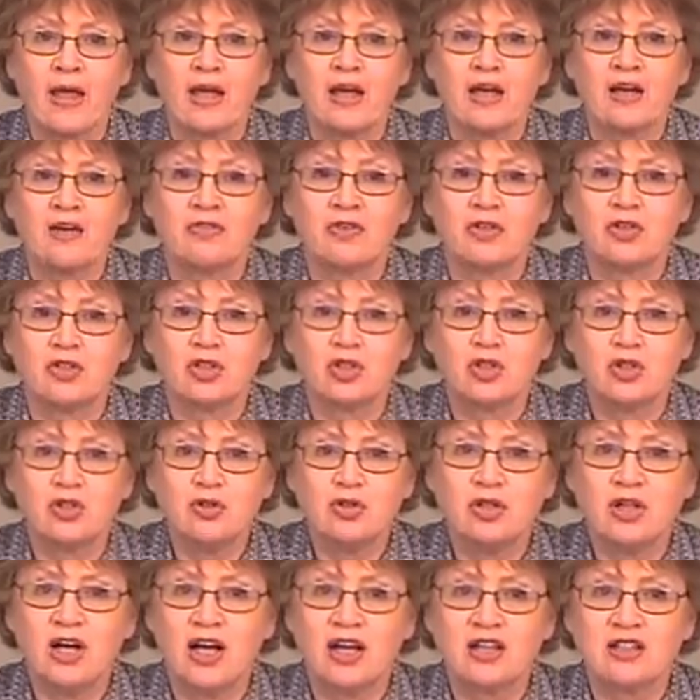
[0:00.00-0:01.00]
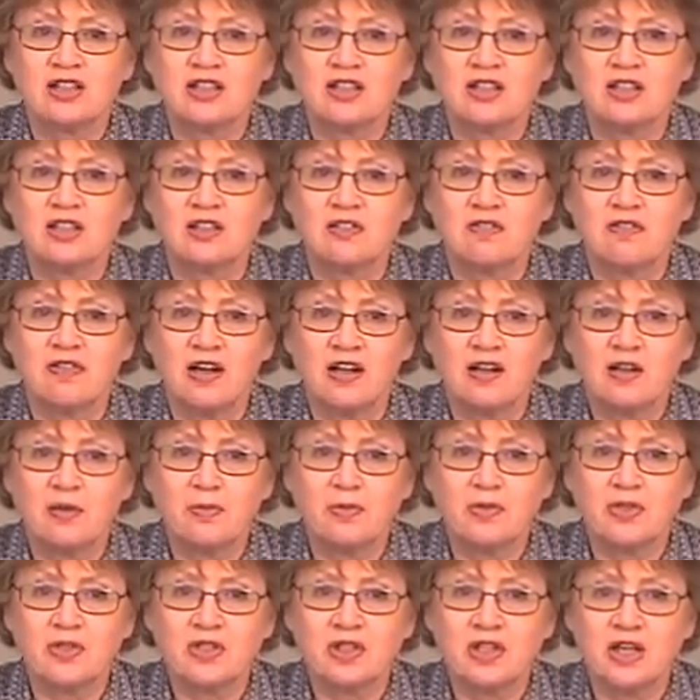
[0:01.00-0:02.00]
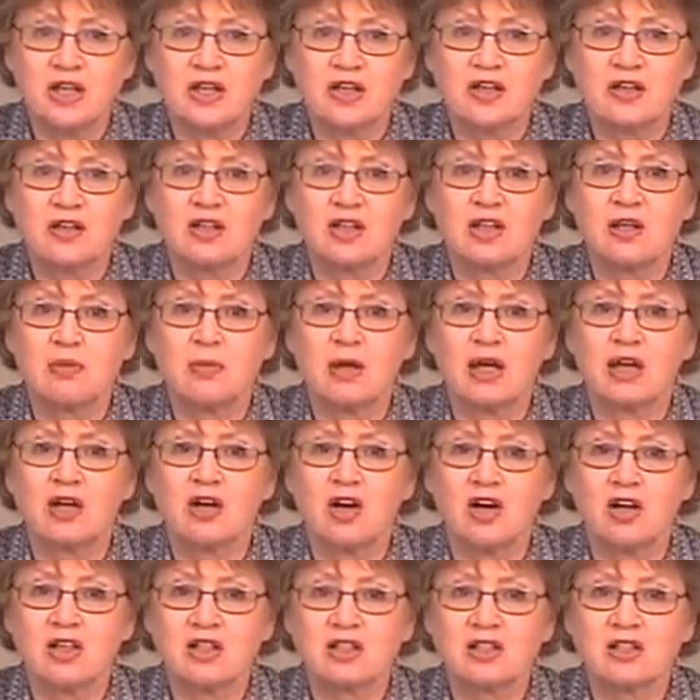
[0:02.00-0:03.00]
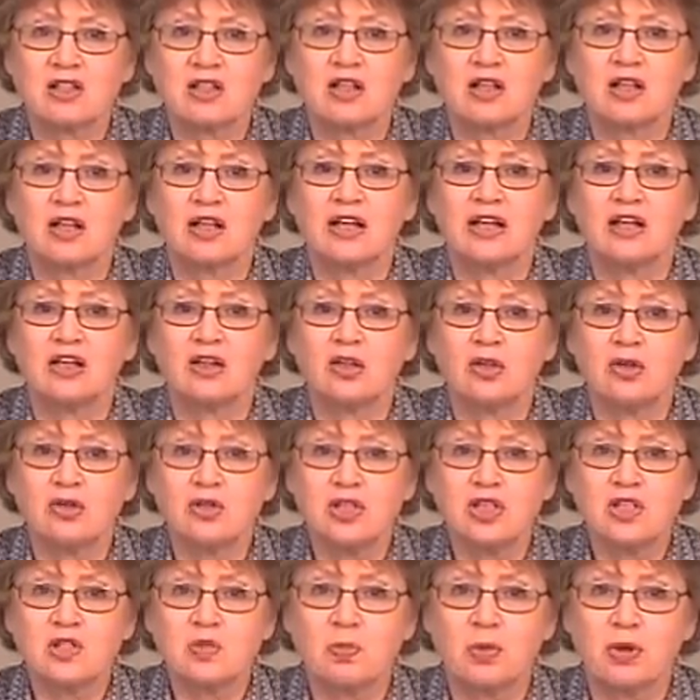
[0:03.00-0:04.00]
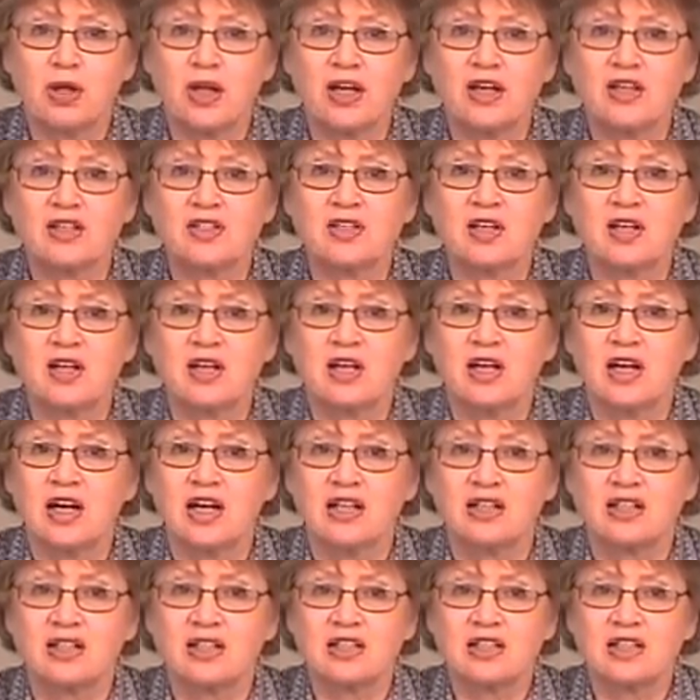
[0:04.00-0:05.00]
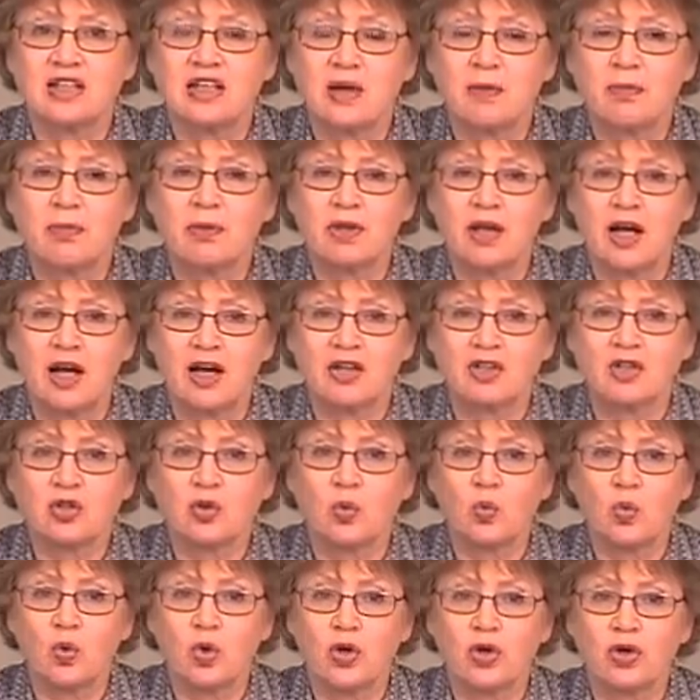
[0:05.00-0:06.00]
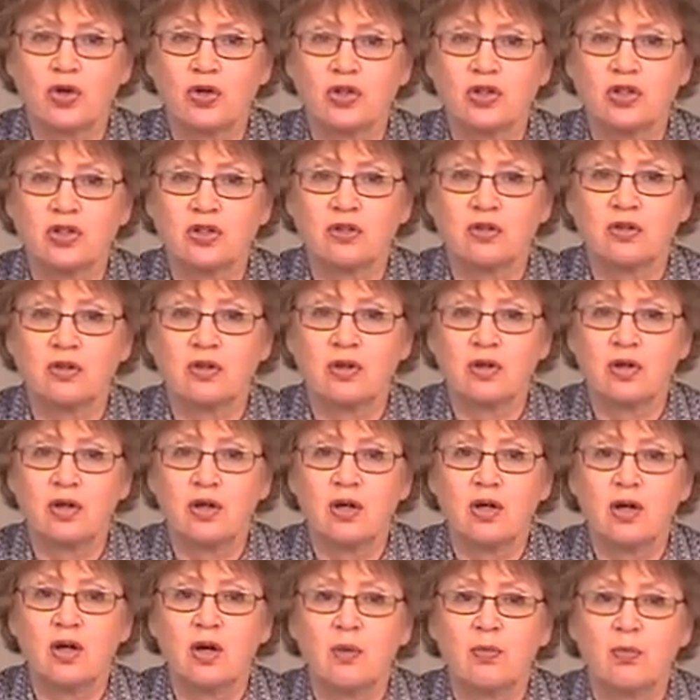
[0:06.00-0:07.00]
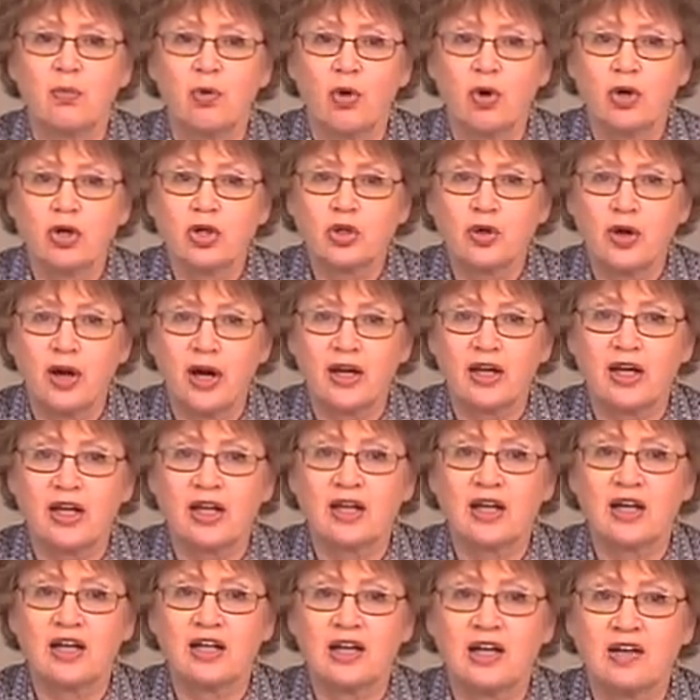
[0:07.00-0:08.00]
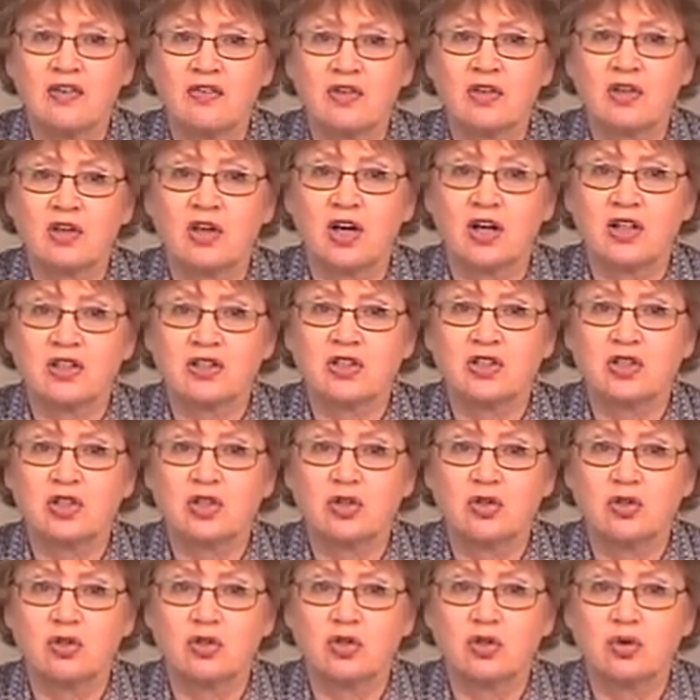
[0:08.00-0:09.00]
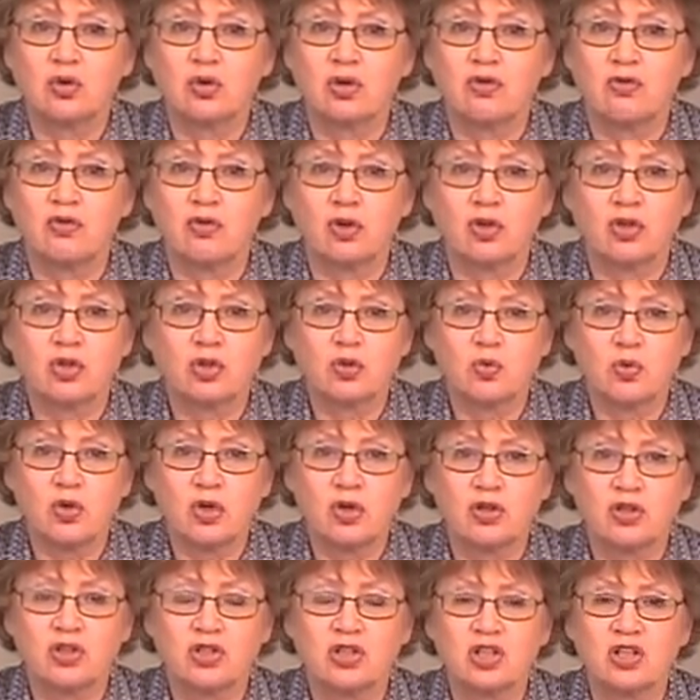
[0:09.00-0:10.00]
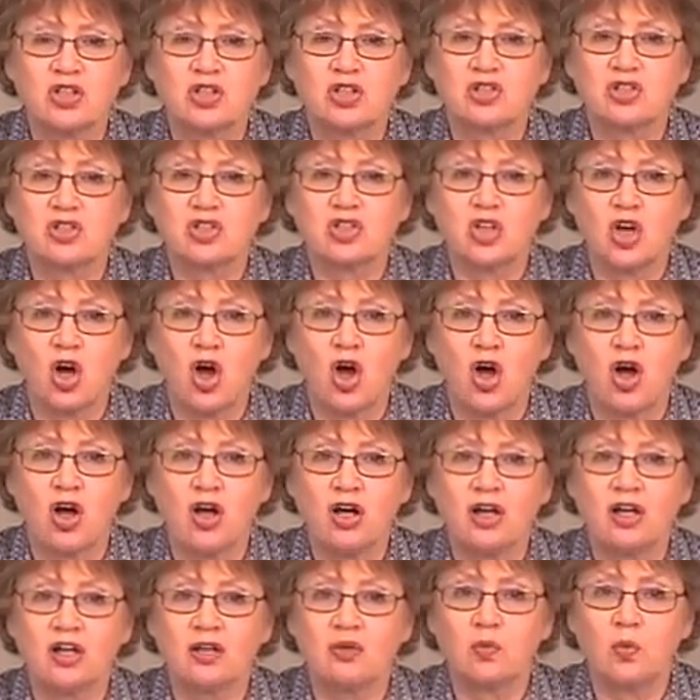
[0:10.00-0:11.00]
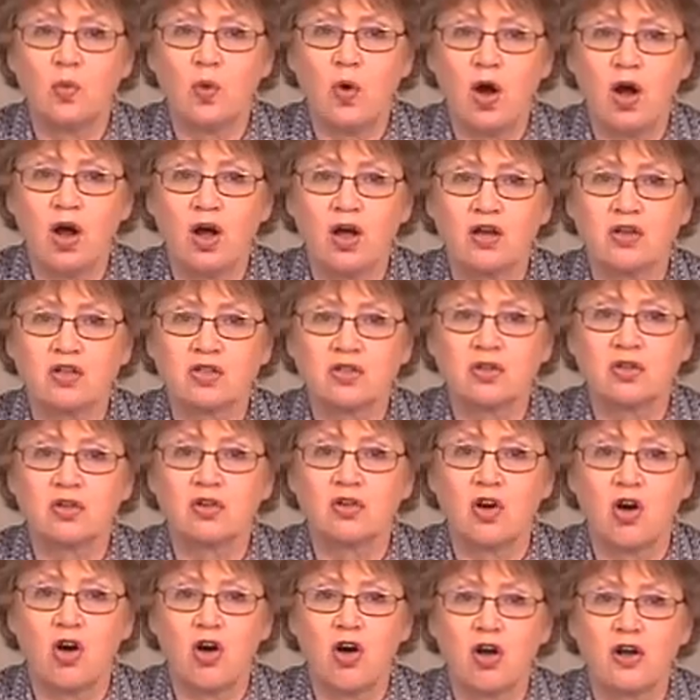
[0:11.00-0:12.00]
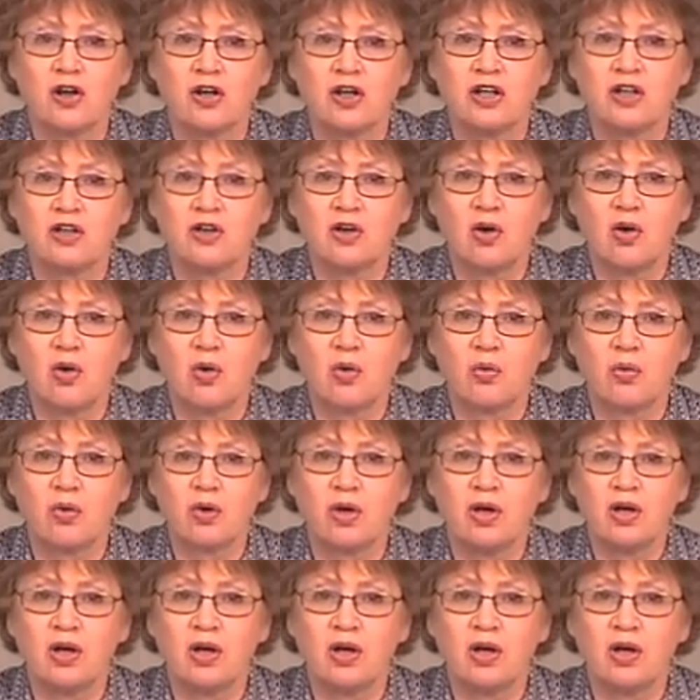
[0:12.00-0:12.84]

If the student hasn't developed the skill, he may constantly lose his place and skip lines or words. Poor tracking can even cause a student to reverse words such as saw and was, or on and no.